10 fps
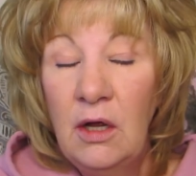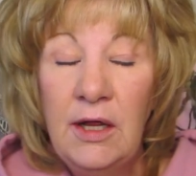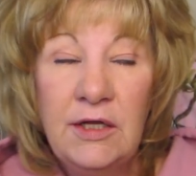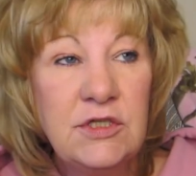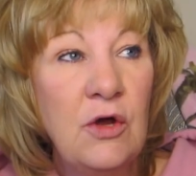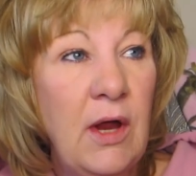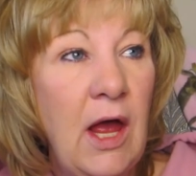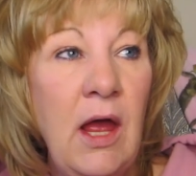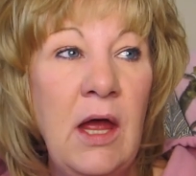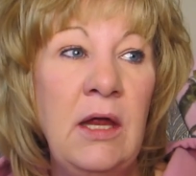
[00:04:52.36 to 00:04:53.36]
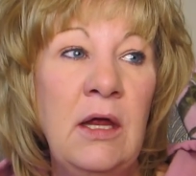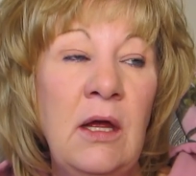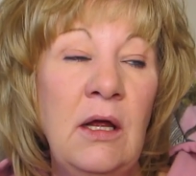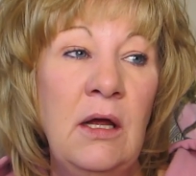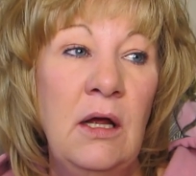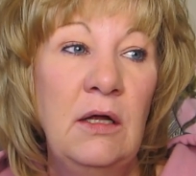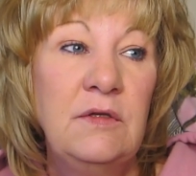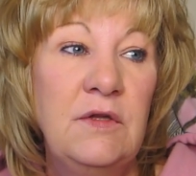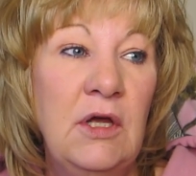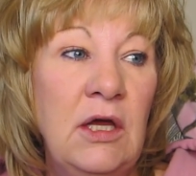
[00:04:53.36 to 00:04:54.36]
It's okay
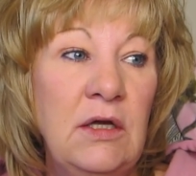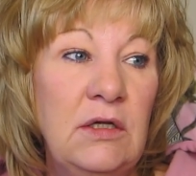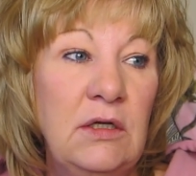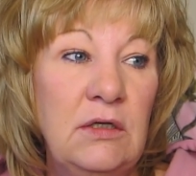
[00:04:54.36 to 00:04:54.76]
to